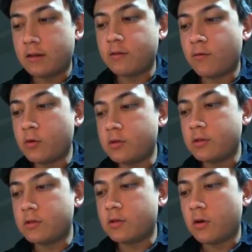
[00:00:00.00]
And these
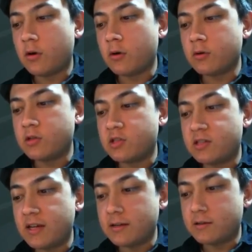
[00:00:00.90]
vertices are
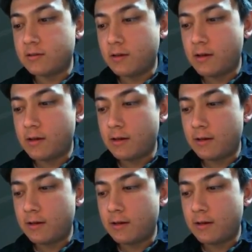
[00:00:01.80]
states.